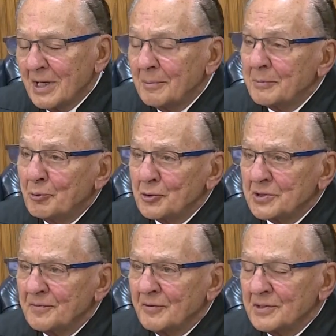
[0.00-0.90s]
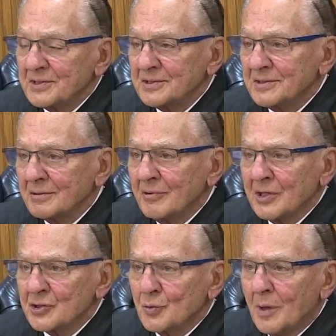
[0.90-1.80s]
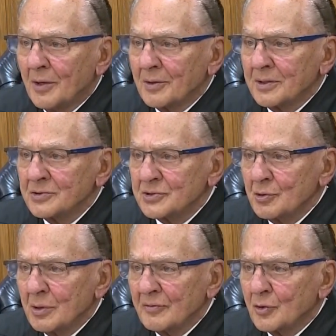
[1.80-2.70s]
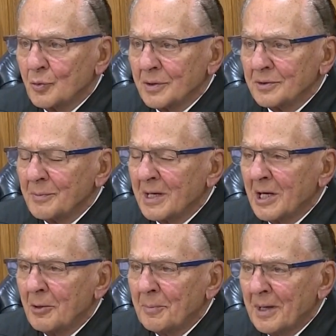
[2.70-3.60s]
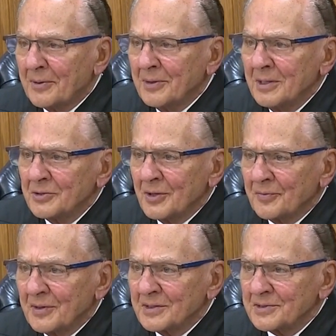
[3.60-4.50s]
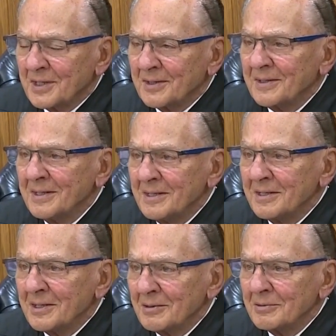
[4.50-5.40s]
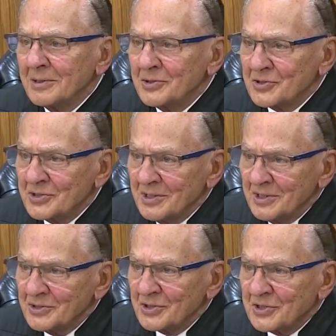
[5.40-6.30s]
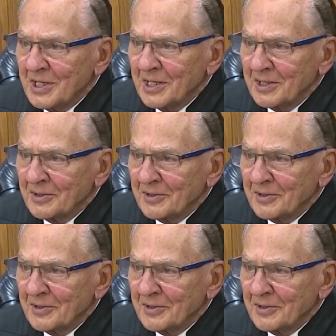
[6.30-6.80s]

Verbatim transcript: are, I mean, perseverance is the greatest quality. Just don't ever quit, no matter how bad, tough things get. You know, All just right. just hang in